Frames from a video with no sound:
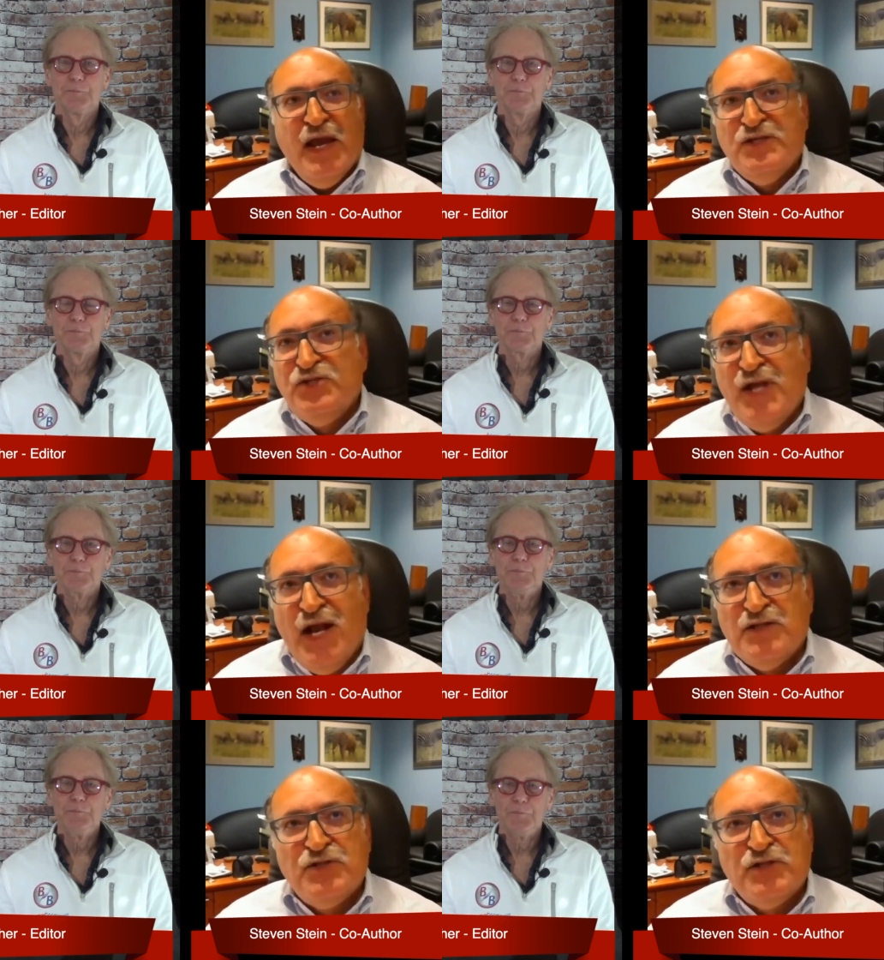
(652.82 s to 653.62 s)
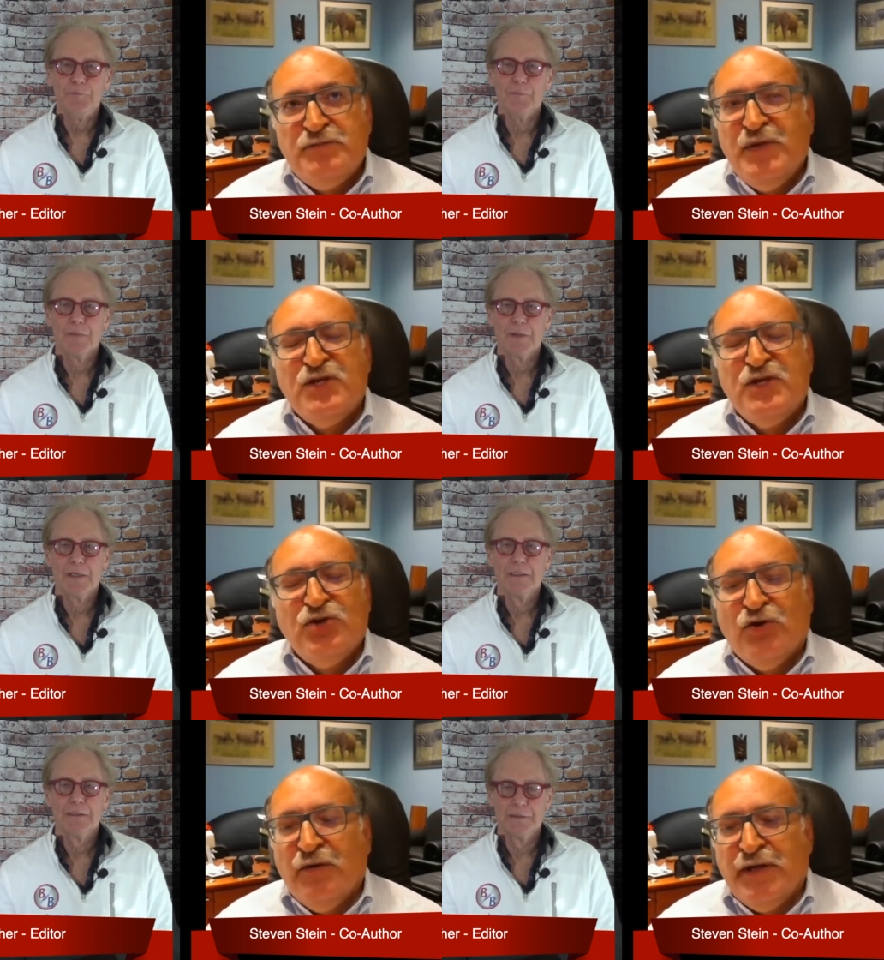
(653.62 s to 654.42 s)
Speaker 1: and challenge, just being
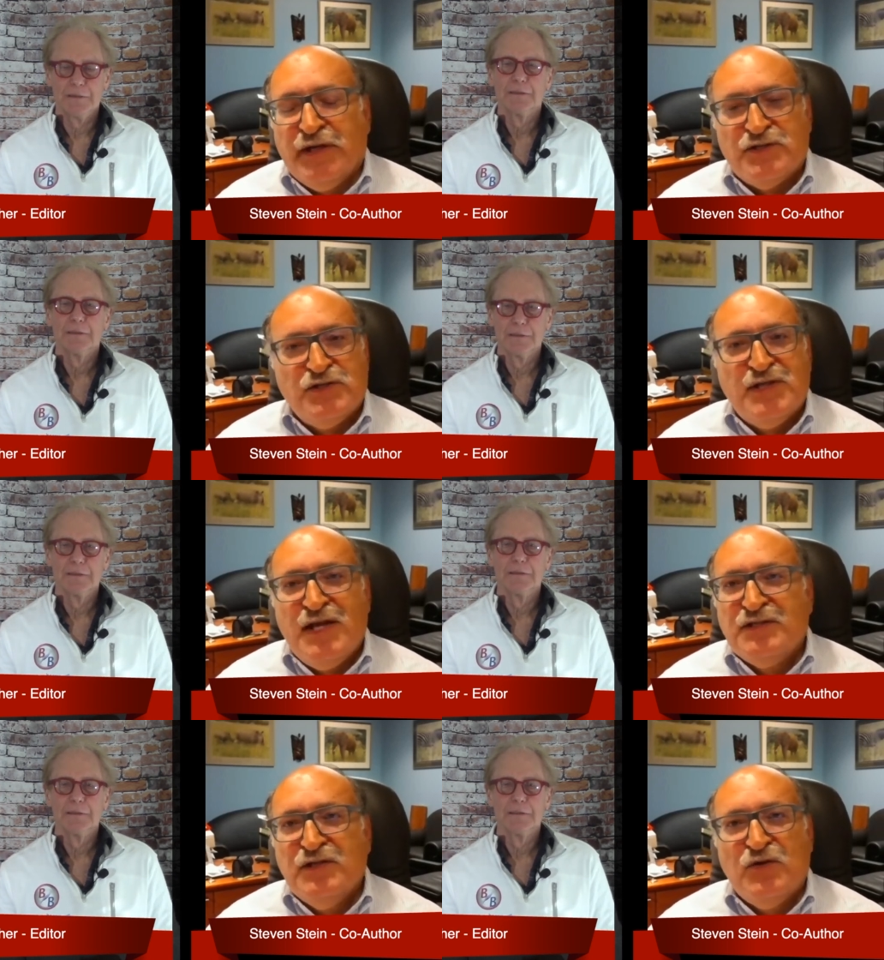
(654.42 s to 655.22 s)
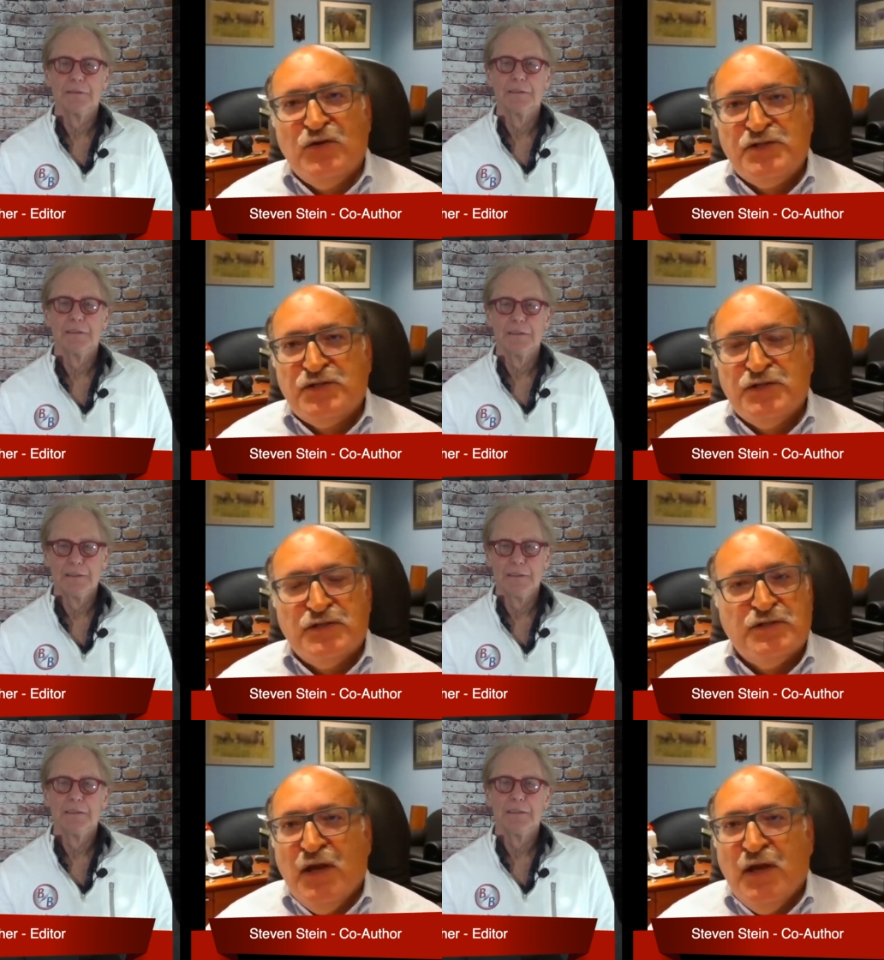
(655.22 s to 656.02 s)
curious, just asking
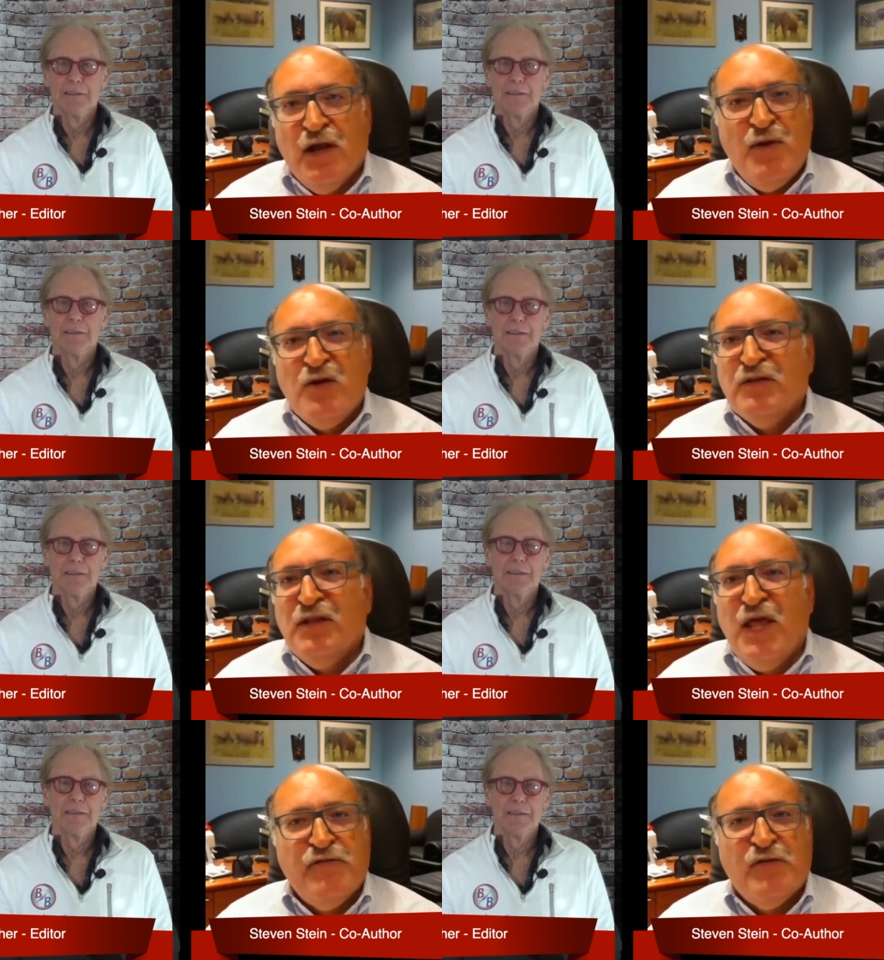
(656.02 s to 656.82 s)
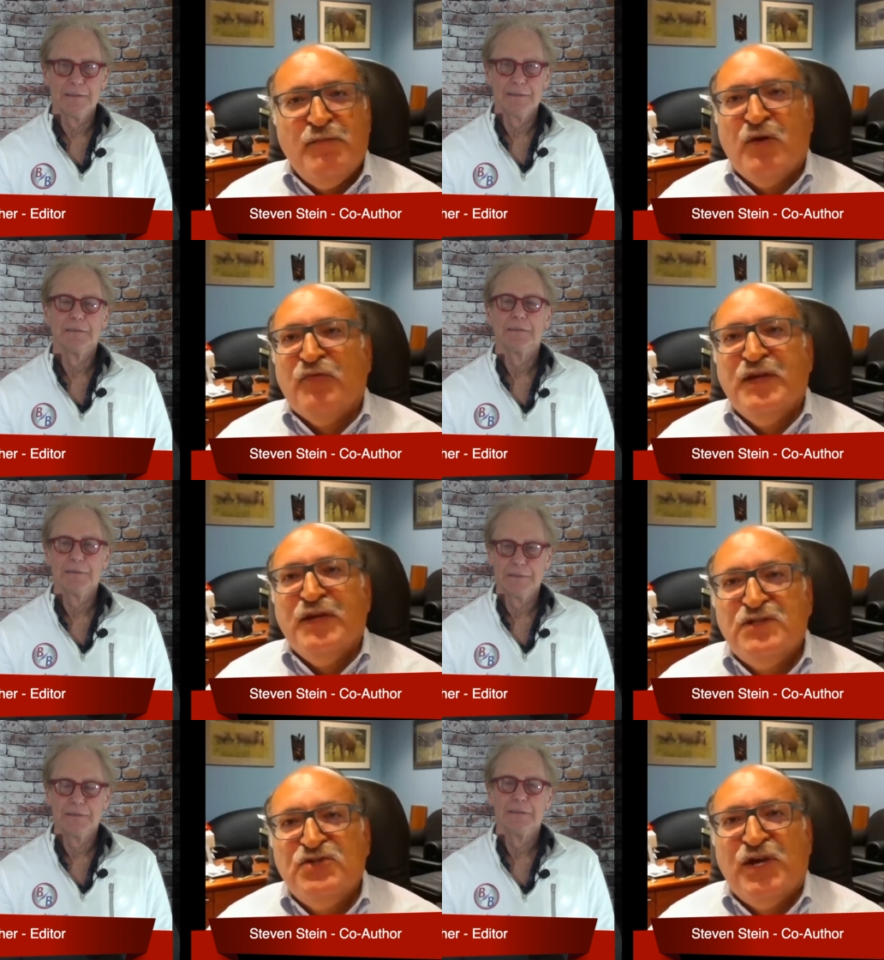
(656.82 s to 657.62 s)
questions about life, about
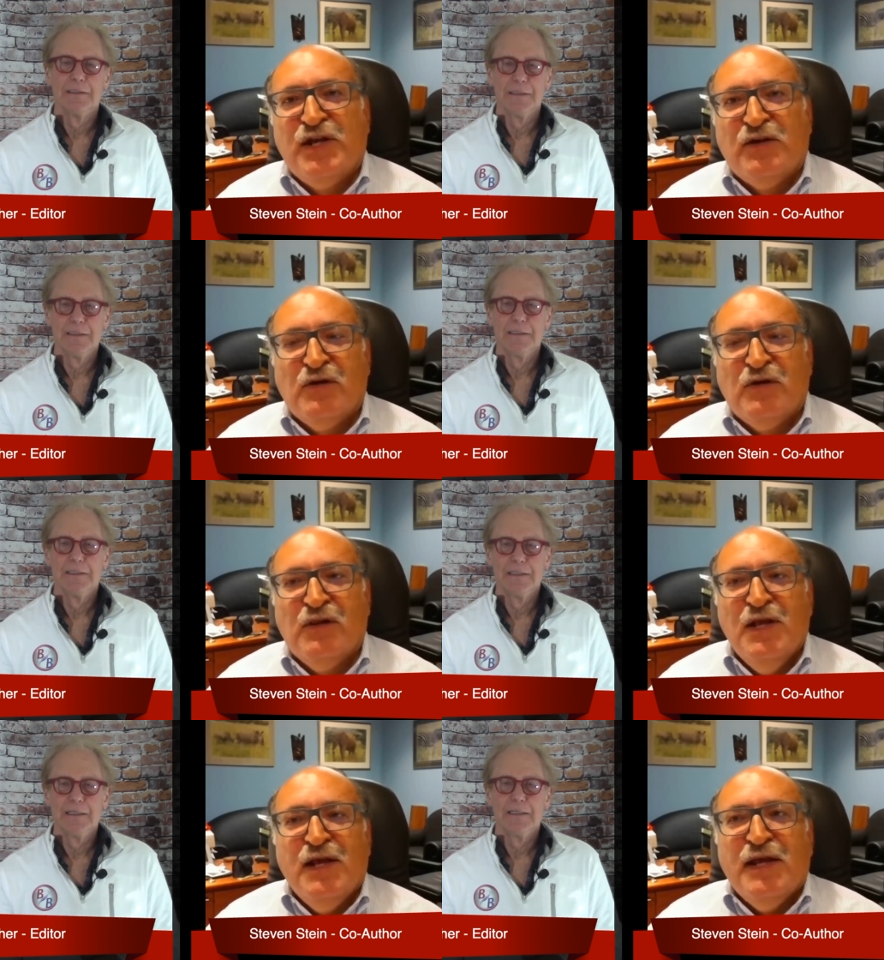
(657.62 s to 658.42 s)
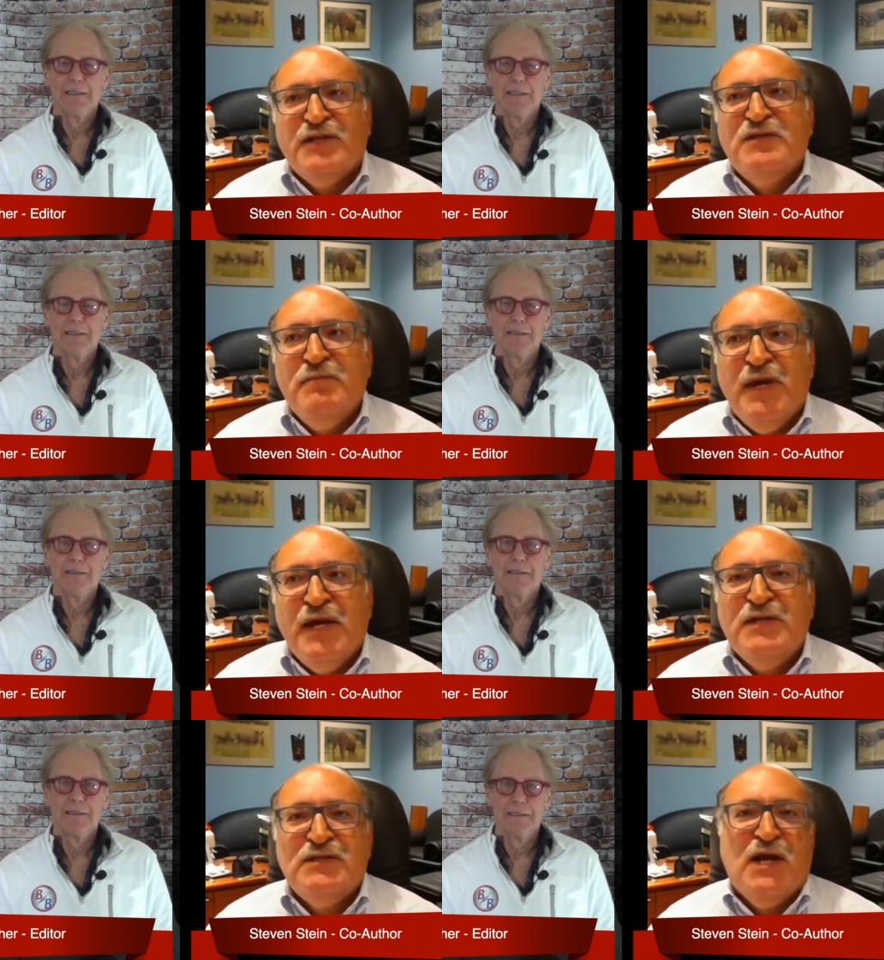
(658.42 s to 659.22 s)
things in general. It's
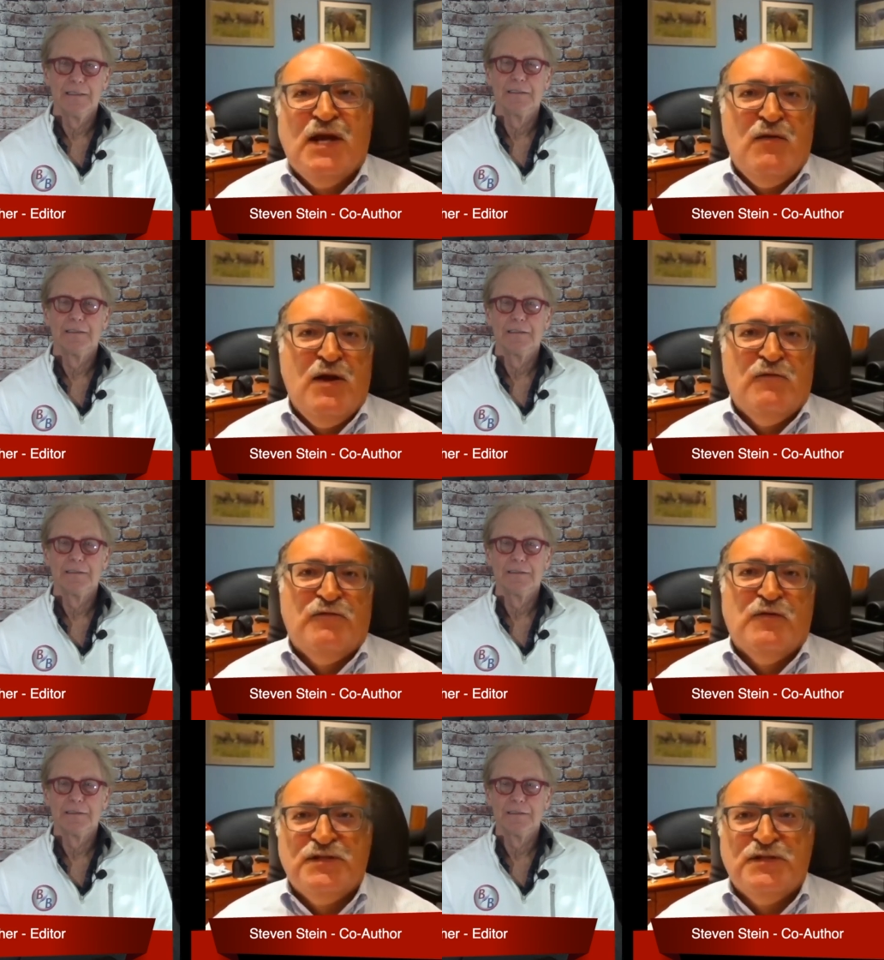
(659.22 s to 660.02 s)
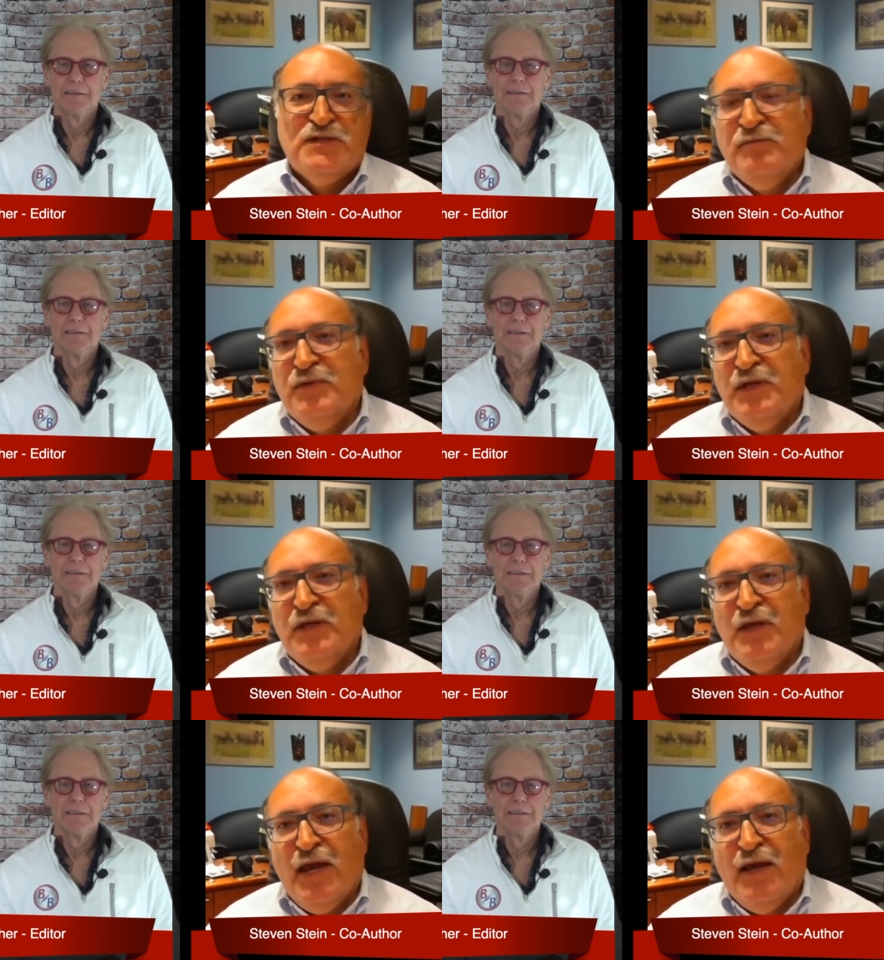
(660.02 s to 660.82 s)
amazing how helpful this can
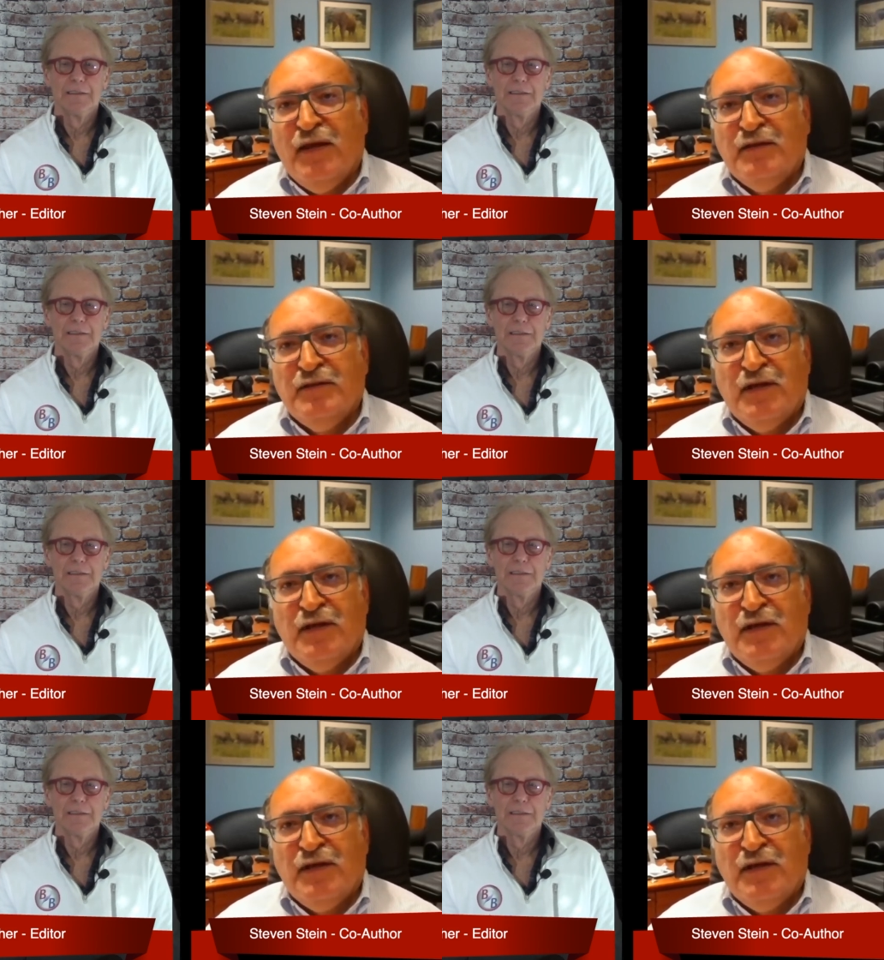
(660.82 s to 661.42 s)
be and